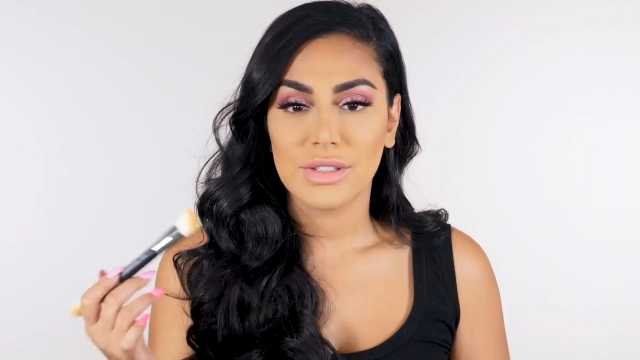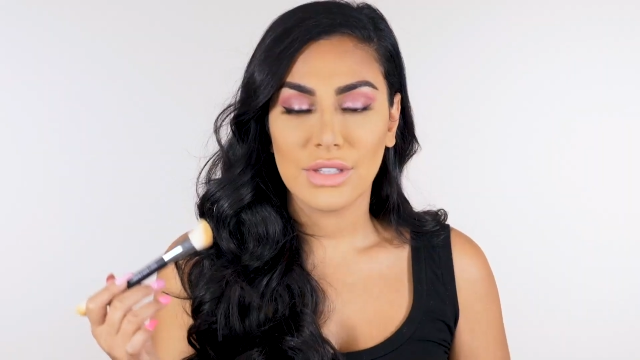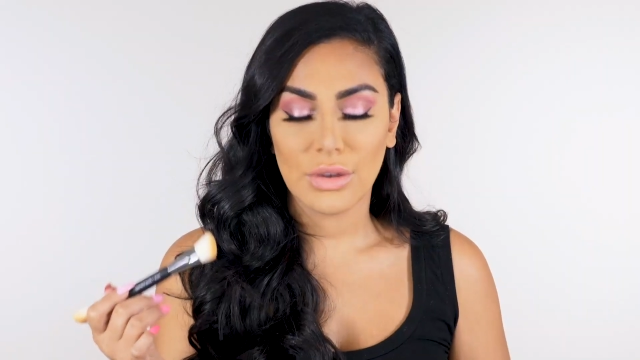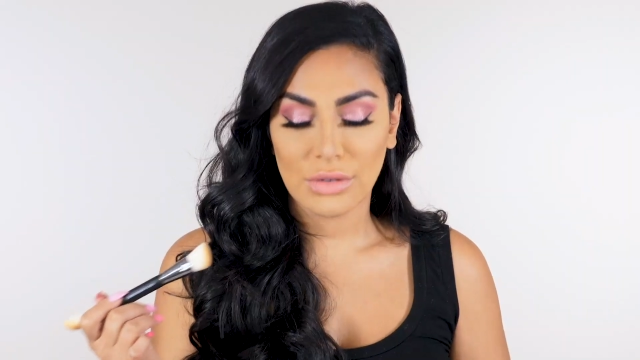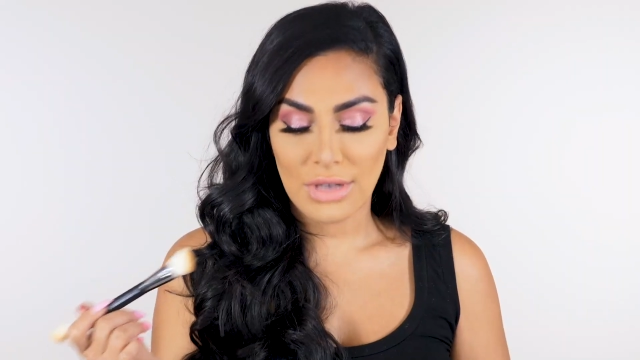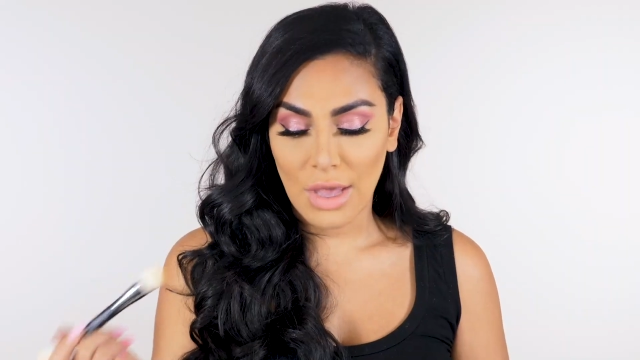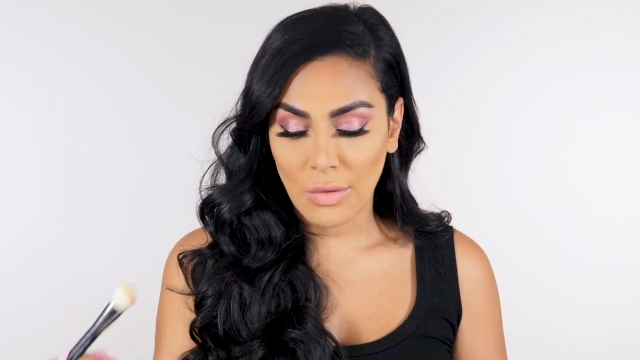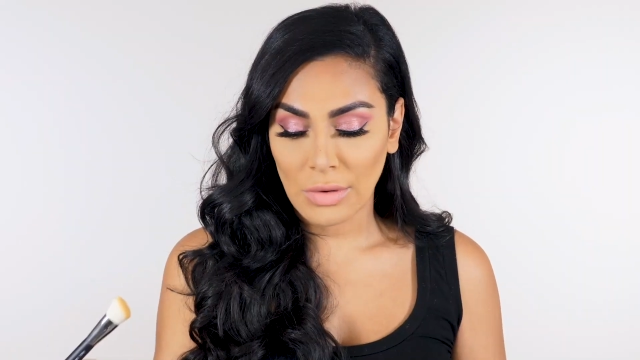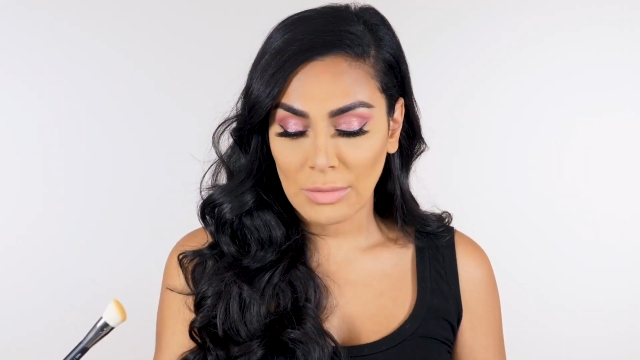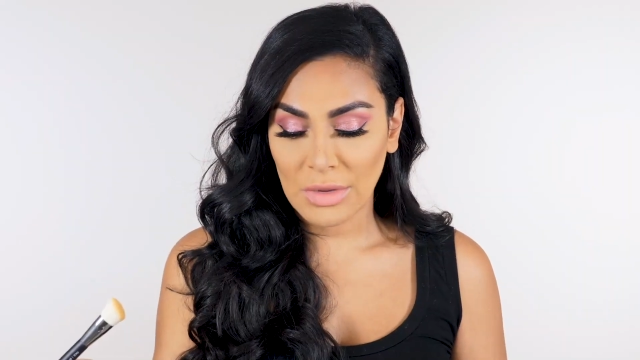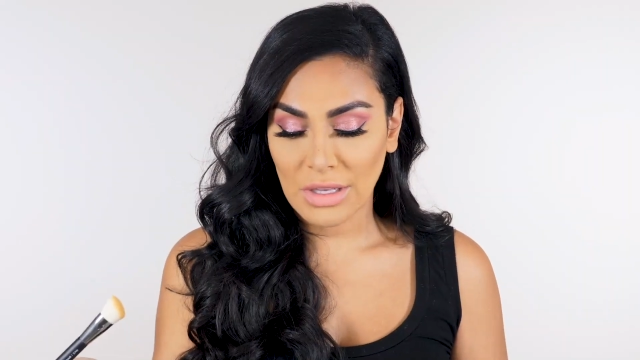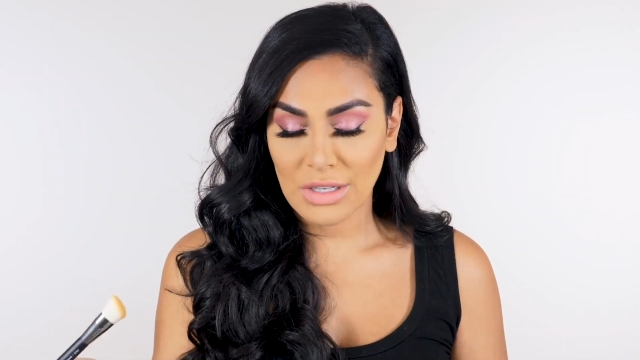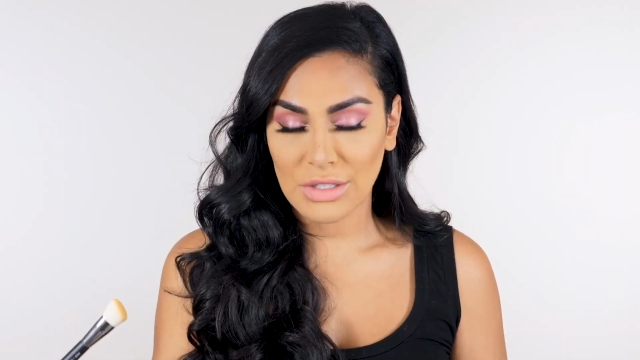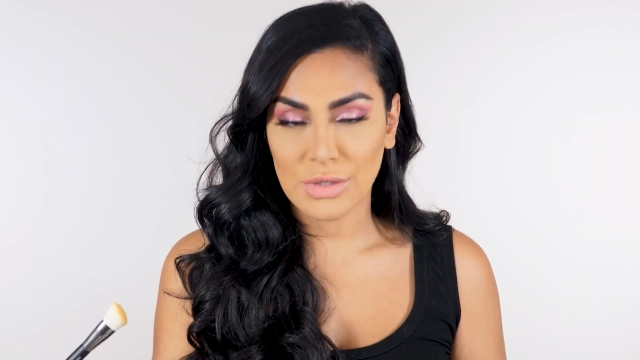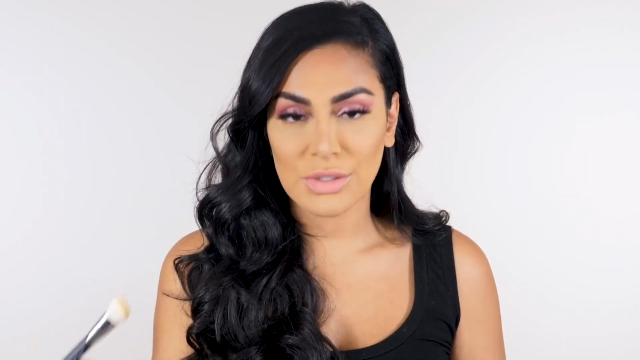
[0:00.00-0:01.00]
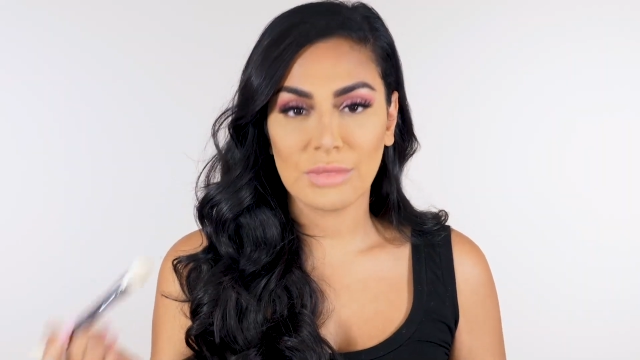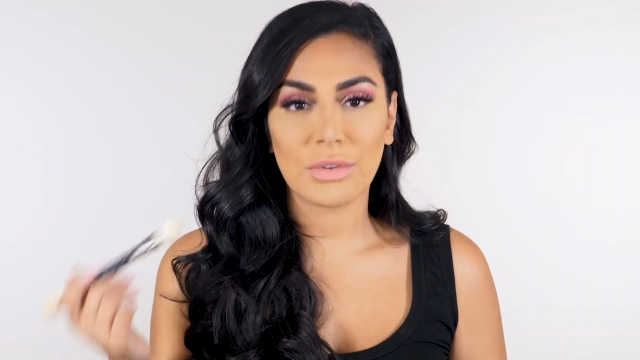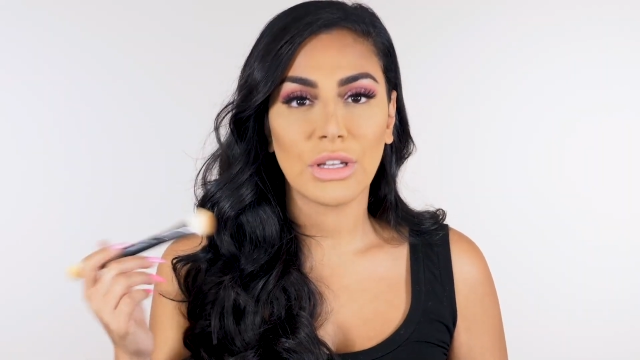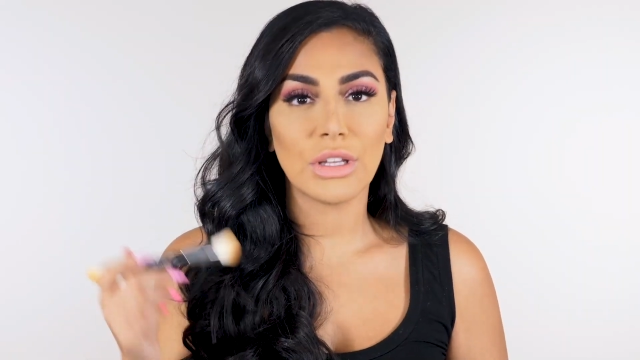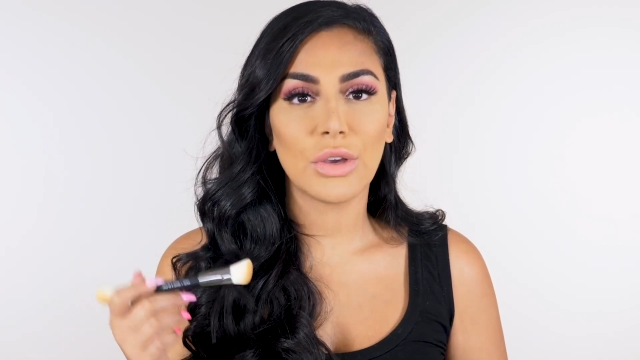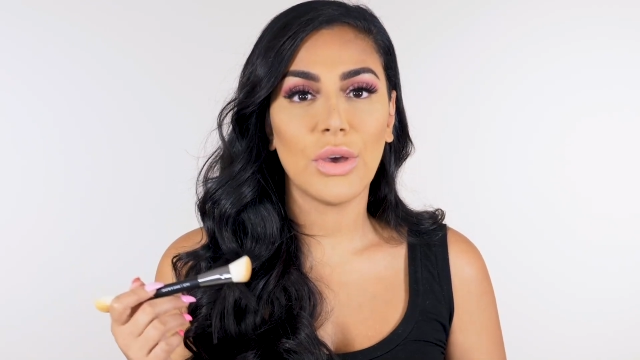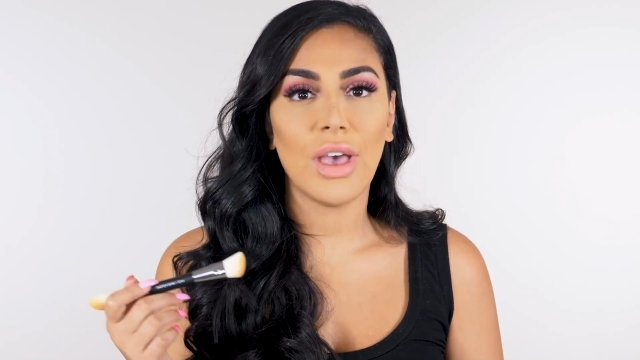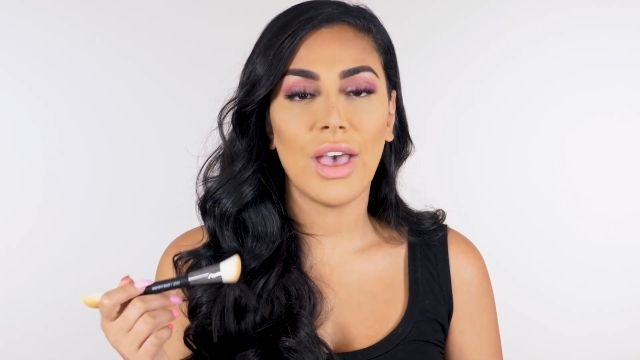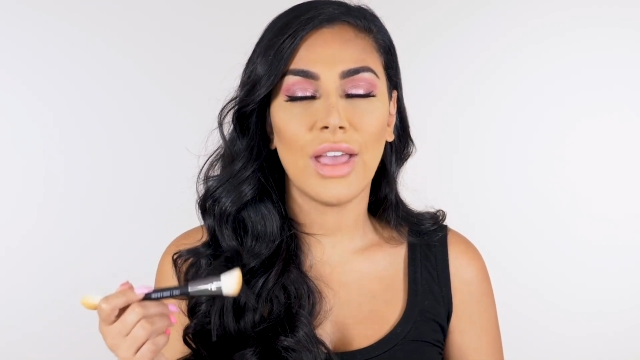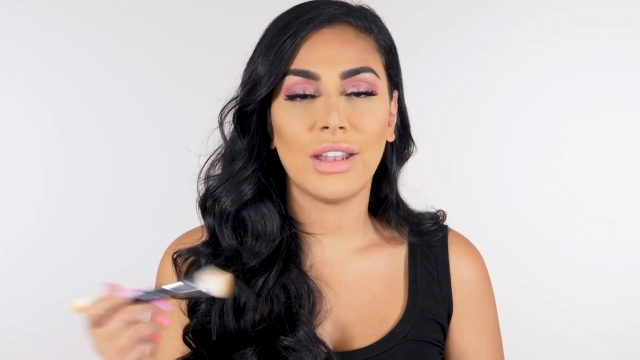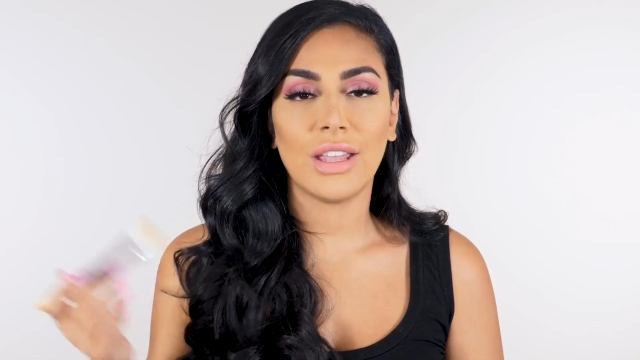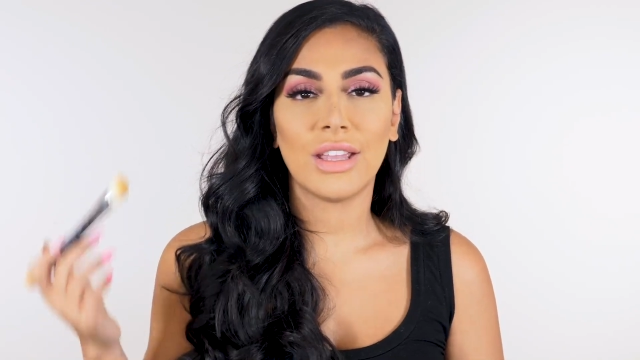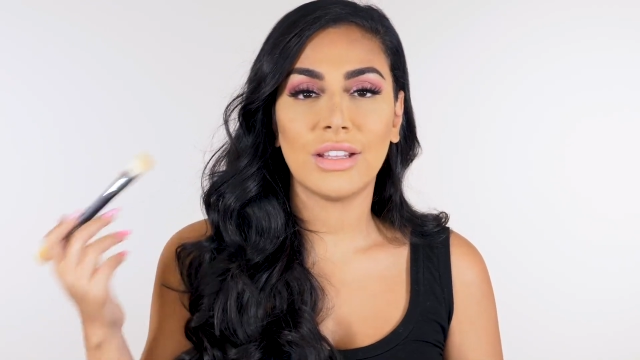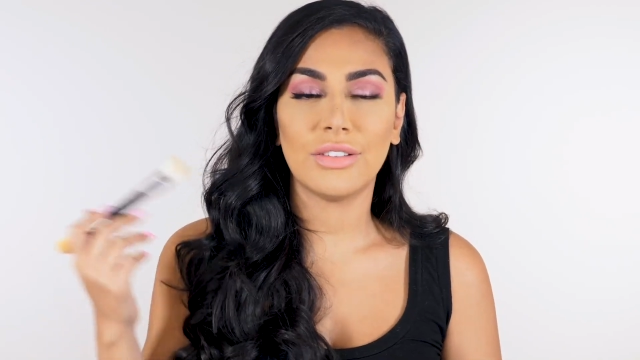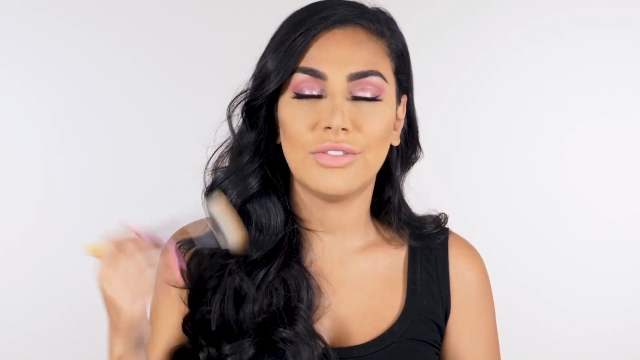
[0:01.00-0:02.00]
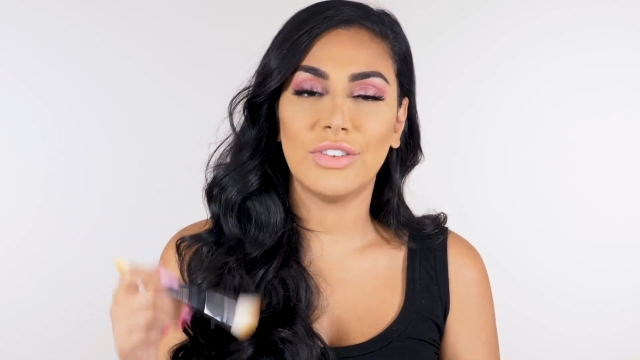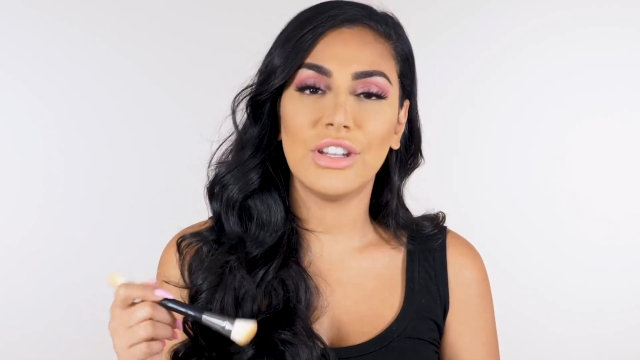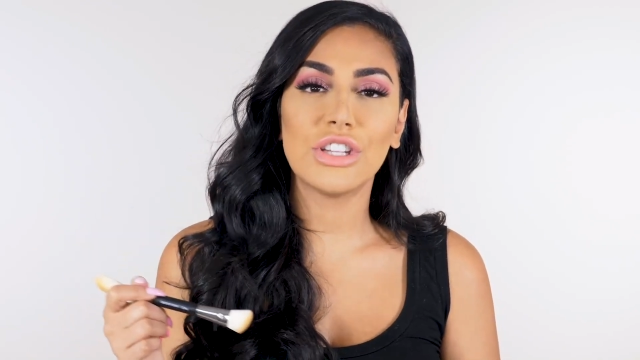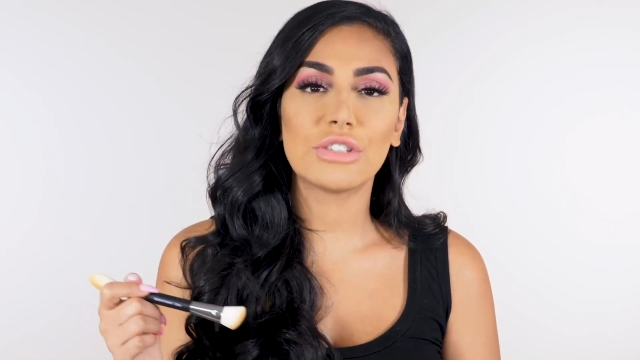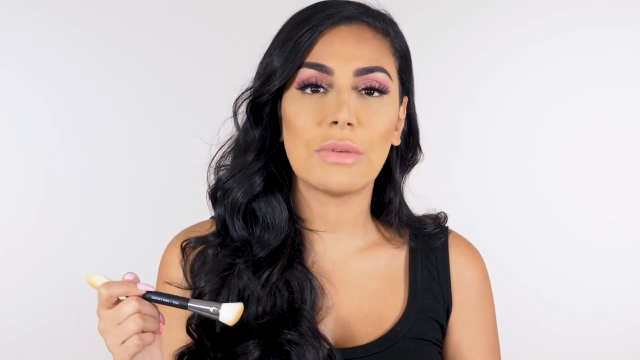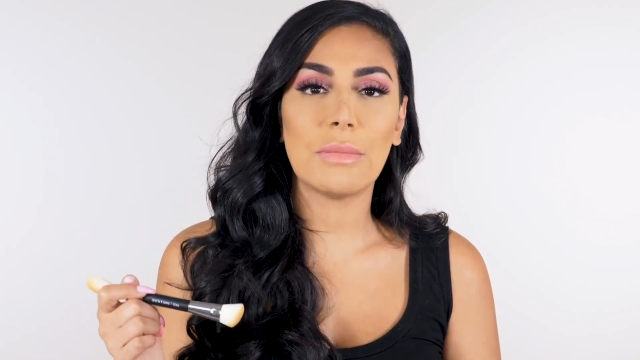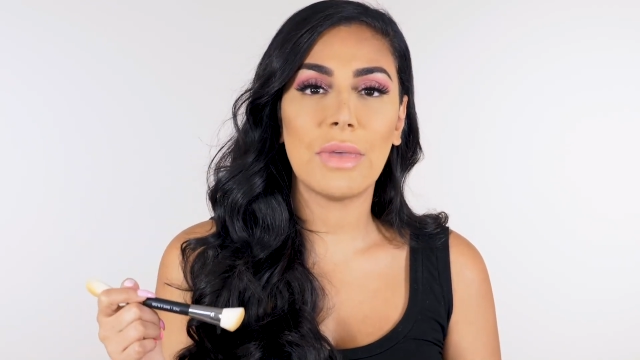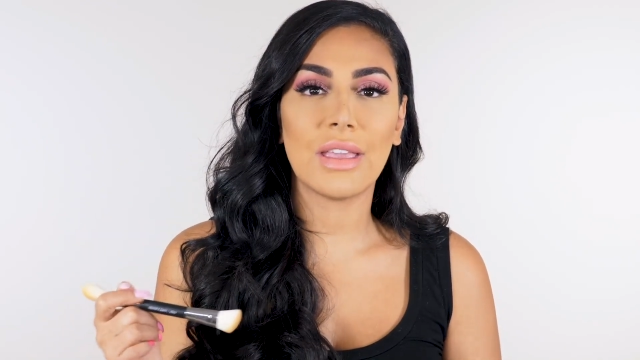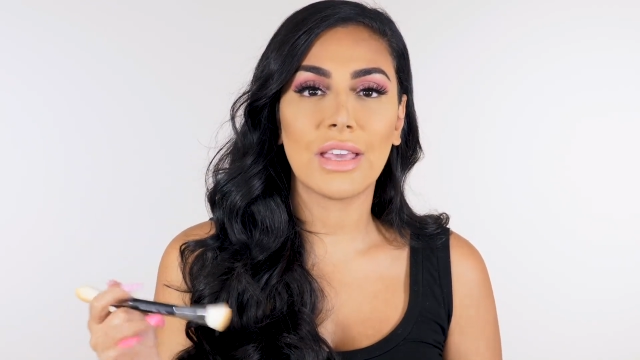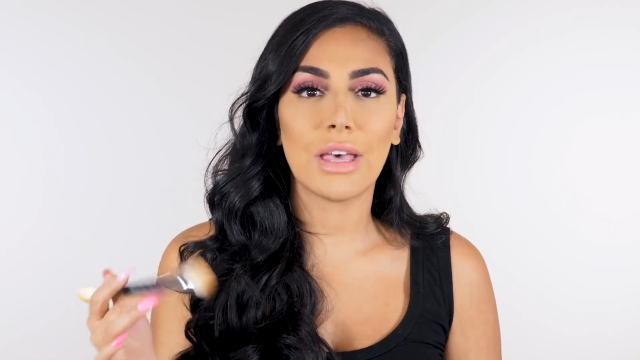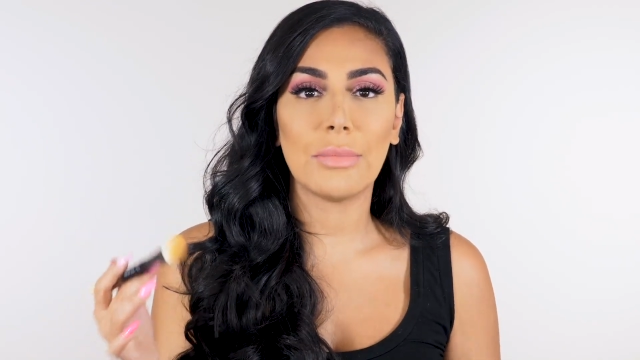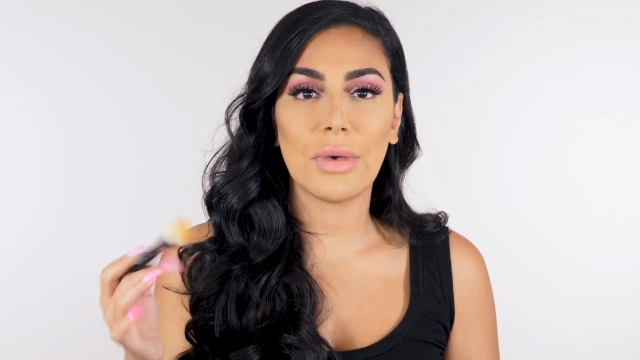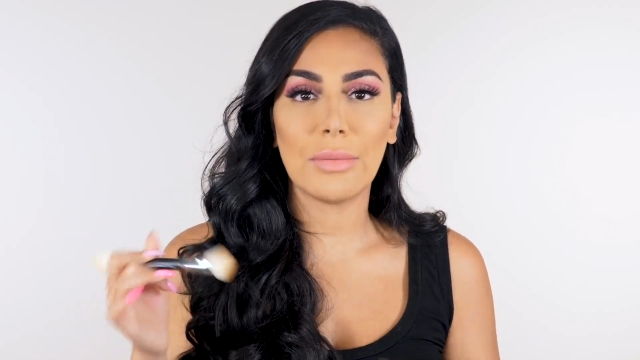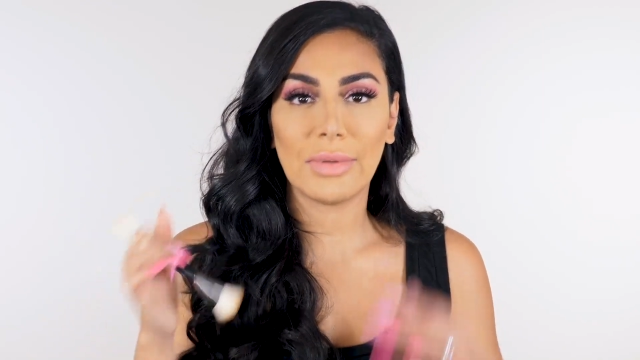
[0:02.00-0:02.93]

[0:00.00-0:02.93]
So now what I'm going to do is I'm going to go ahead and finish my makeup,